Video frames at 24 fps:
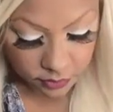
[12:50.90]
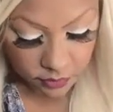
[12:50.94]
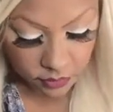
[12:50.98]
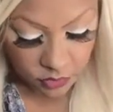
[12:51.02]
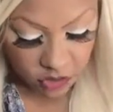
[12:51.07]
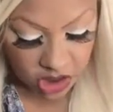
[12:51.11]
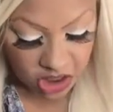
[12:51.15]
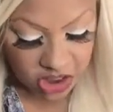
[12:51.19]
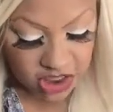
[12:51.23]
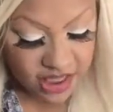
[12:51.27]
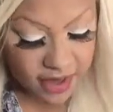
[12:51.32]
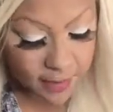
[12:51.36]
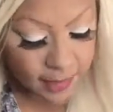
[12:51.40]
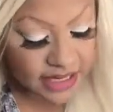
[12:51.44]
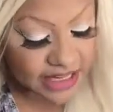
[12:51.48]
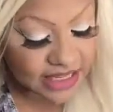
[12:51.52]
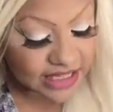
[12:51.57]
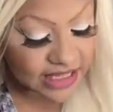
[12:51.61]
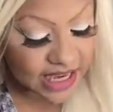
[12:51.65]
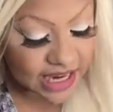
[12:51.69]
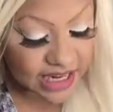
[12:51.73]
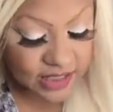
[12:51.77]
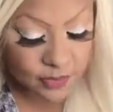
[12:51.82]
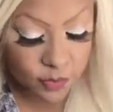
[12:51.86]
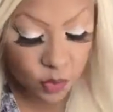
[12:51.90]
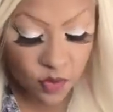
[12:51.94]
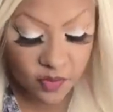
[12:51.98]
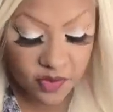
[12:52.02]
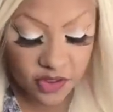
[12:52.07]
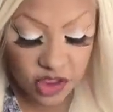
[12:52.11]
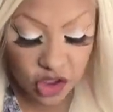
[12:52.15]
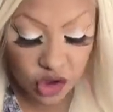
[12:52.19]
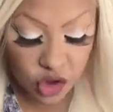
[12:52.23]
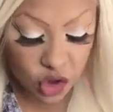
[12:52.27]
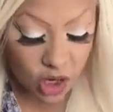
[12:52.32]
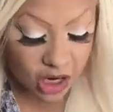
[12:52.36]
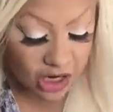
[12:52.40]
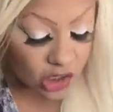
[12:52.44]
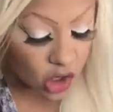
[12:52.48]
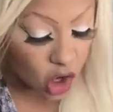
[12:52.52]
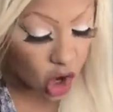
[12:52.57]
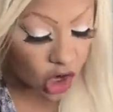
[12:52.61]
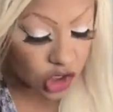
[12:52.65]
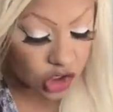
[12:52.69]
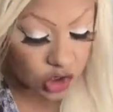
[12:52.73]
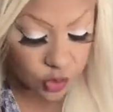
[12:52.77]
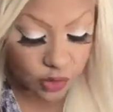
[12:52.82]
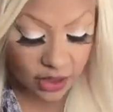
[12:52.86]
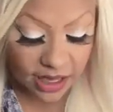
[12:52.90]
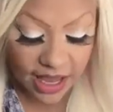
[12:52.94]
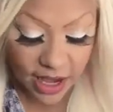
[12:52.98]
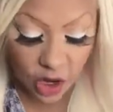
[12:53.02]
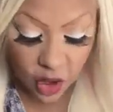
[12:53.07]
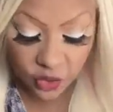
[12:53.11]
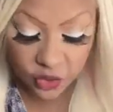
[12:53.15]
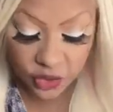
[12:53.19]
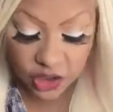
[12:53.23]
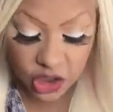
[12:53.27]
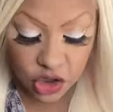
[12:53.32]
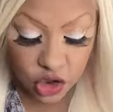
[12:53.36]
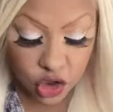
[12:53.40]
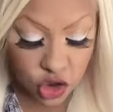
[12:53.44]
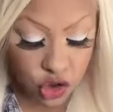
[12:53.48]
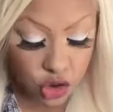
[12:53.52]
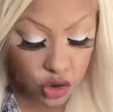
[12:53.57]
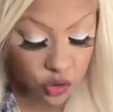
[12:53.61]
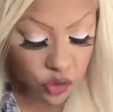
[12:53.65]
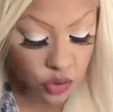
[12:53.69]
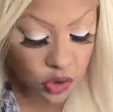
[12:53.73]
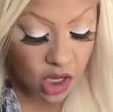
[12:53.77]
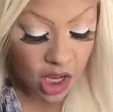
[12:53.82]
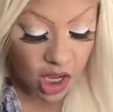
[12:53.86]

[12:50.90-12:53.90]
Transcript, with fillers: Somebody's next move is to try to cause you a health issue,